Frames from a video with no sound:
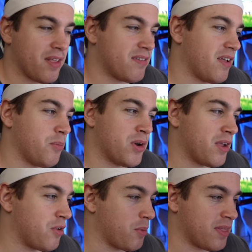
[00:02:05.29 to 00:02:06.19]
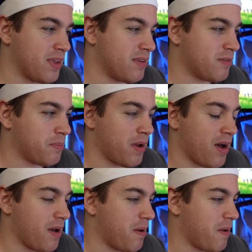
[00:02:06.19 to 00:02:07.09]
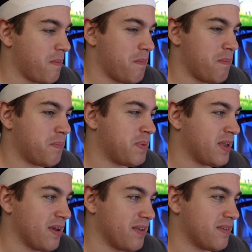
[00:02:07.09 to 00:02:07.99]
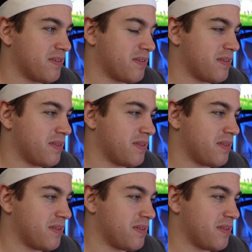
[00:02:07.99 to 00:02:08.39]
That's not what I do with these, because